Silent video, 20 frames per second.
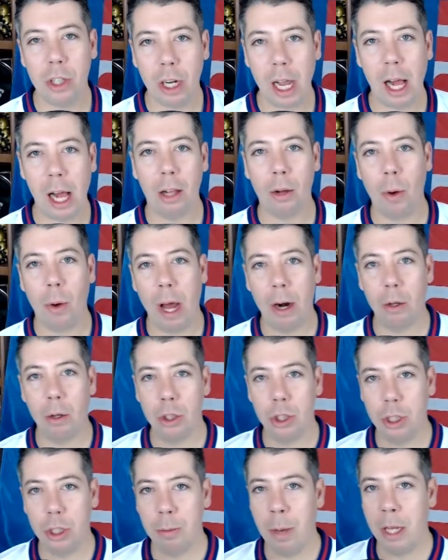Colorado
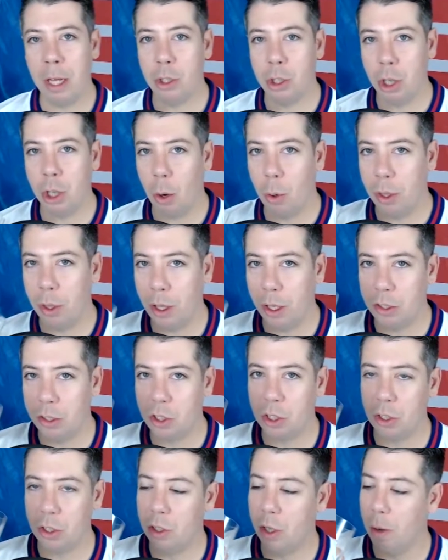G-Men show and
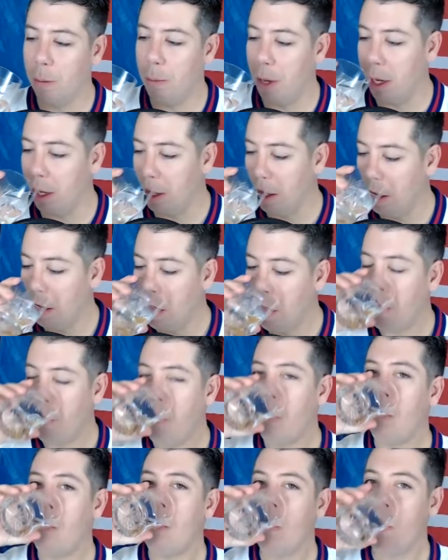listened to me.
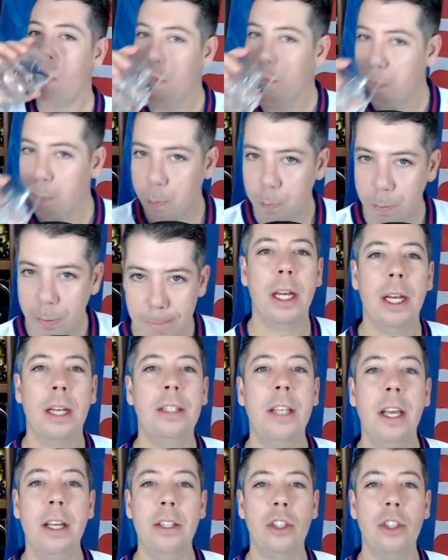
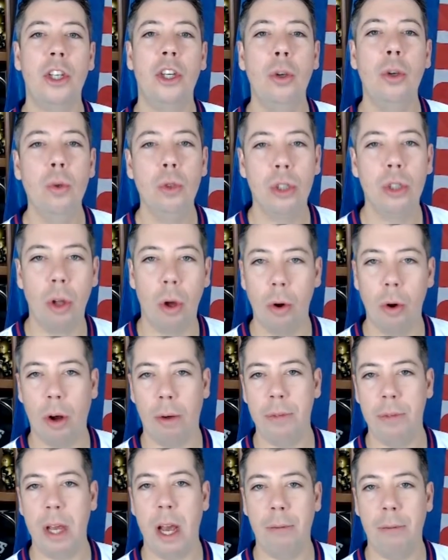It takes a huge load
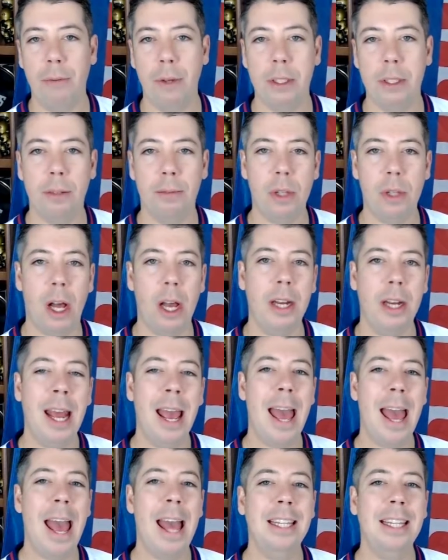off the offensive line
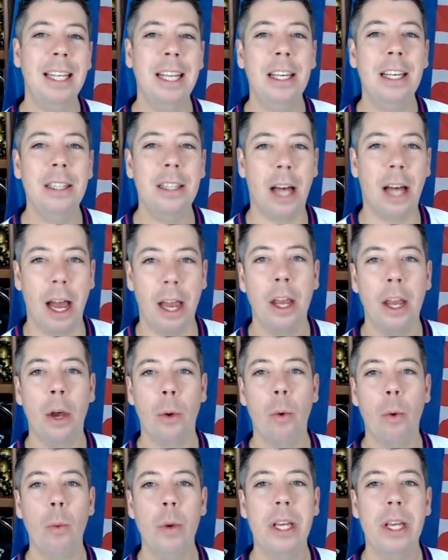and Eli
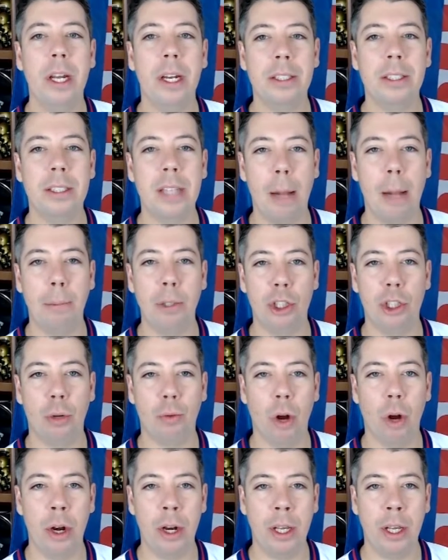when we can establish a
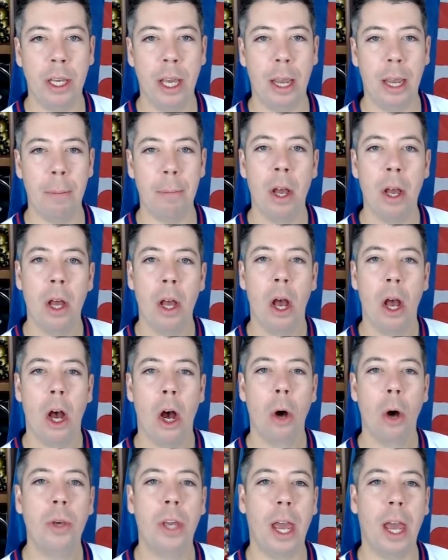running game.
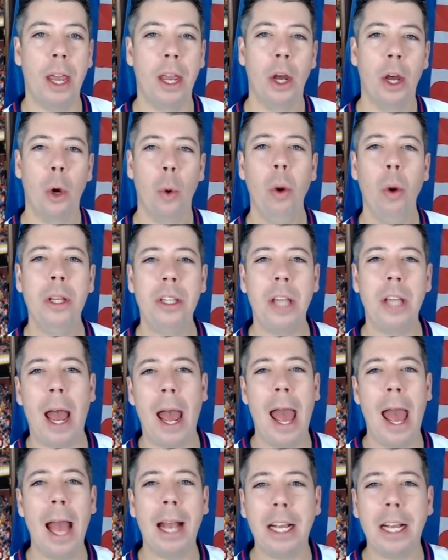Okay, what the
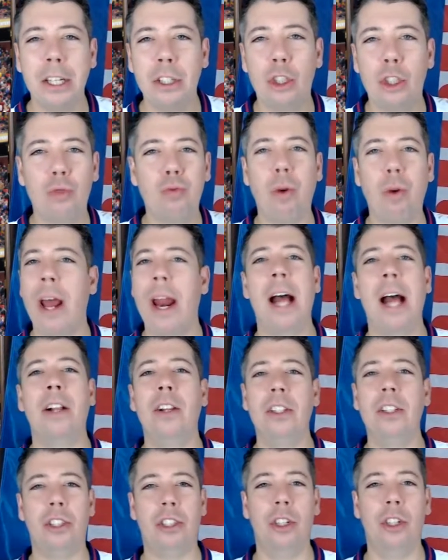heck is Rhett
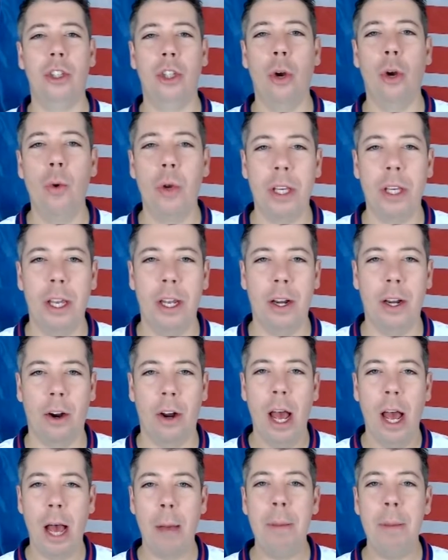Ellison doing here?
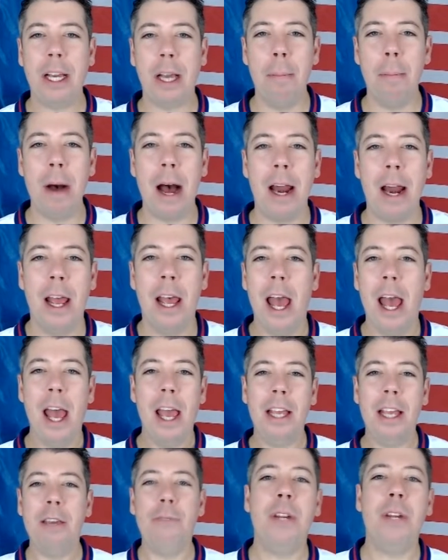I mean, come on.
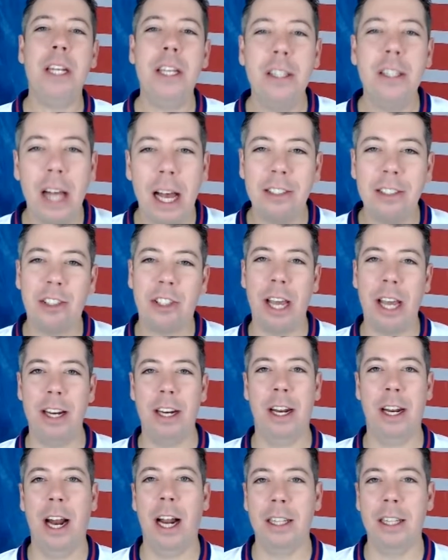Even Eli's
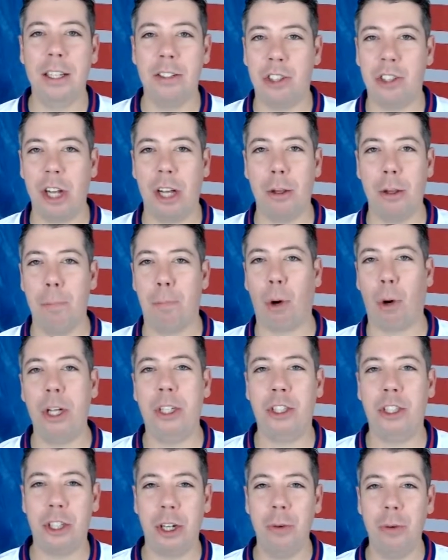getting in on this
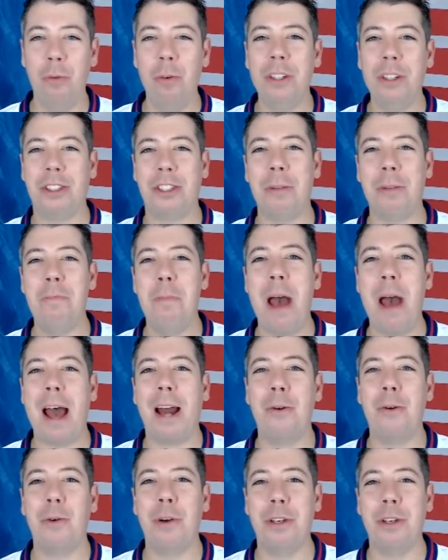celebration. What's the
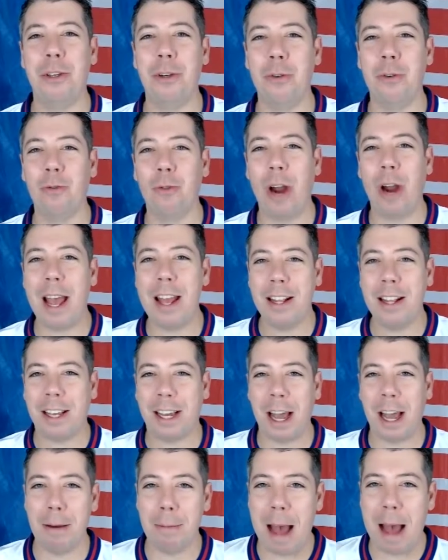matter with you, Rhett?
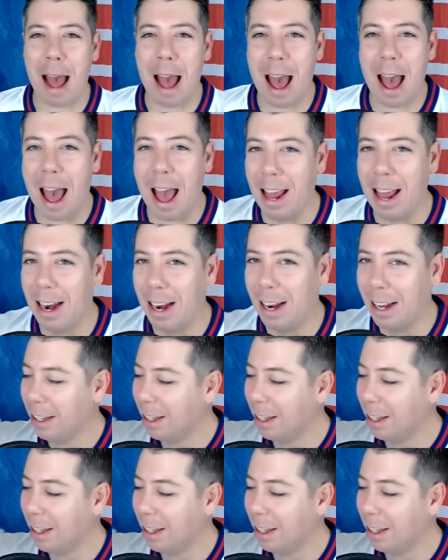Come on.